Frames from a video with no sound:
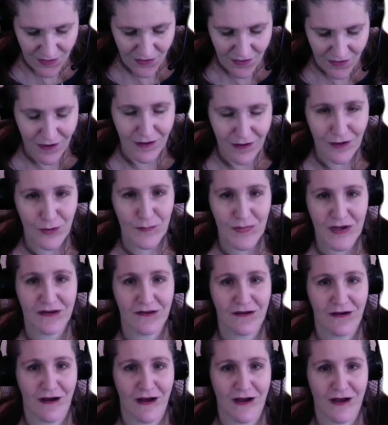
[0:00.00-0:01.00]
Oh my
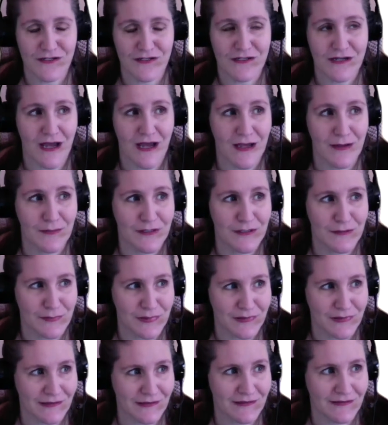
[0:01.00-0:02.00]
God, I'm
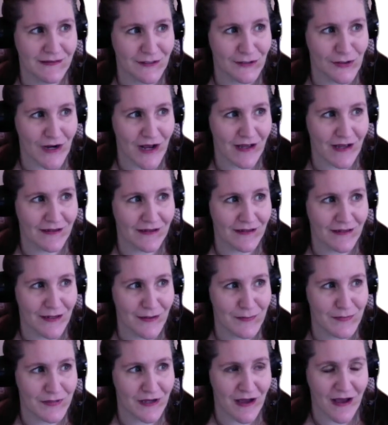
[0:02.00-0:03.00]
completely cracking
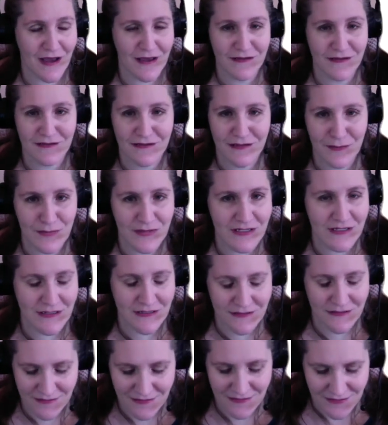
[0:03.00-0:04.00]
up, guys. I
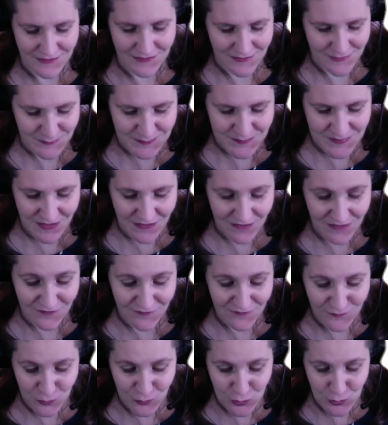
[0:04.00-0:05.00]
mean, the
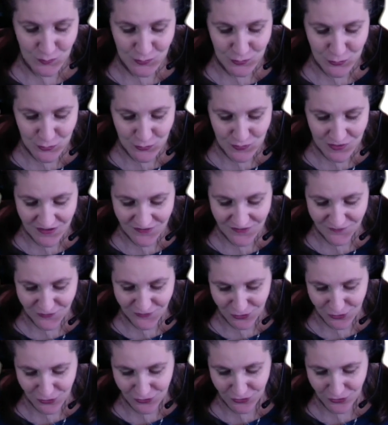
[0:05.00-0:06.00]
full moon in
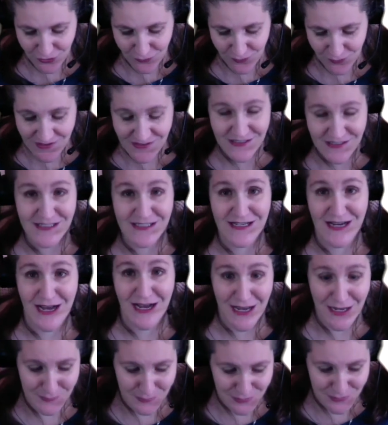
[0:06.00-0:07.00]
Virgo is a
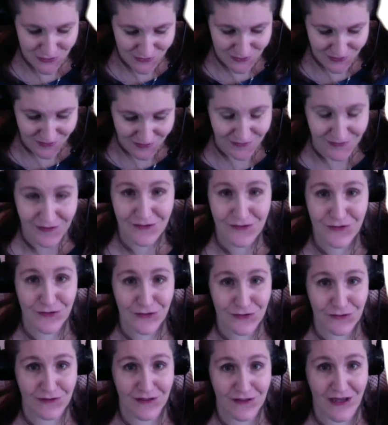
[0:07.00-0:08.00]
time to declutter
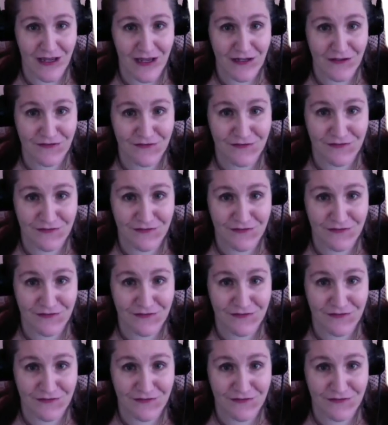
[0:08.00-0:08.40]
your life,